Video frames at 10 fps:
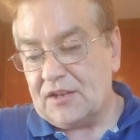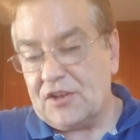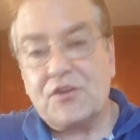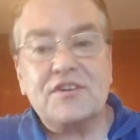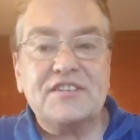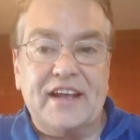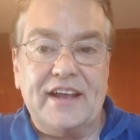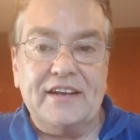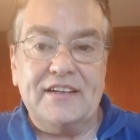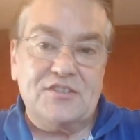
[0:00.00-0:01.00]
cure
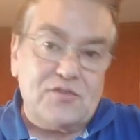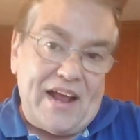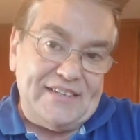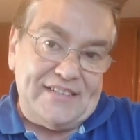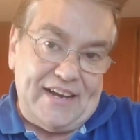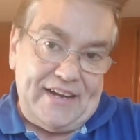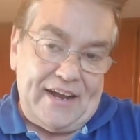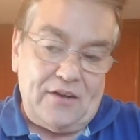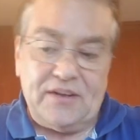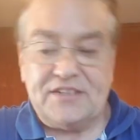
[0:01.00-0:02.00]
state. It's dry state
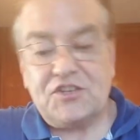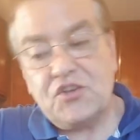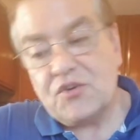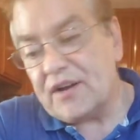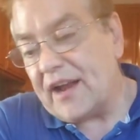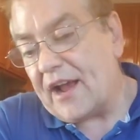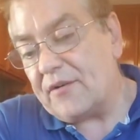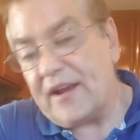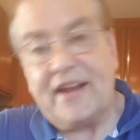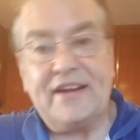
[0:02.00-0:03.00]
now. It's cured
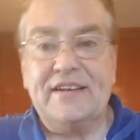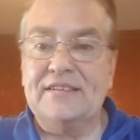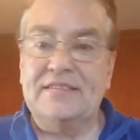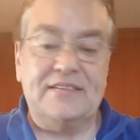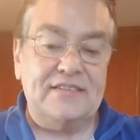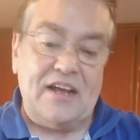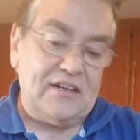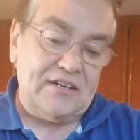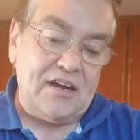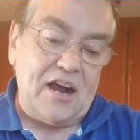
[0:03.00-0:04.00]
now, and it's
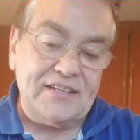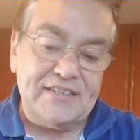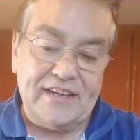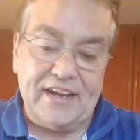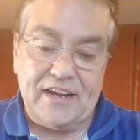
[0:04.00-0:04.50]
not caustic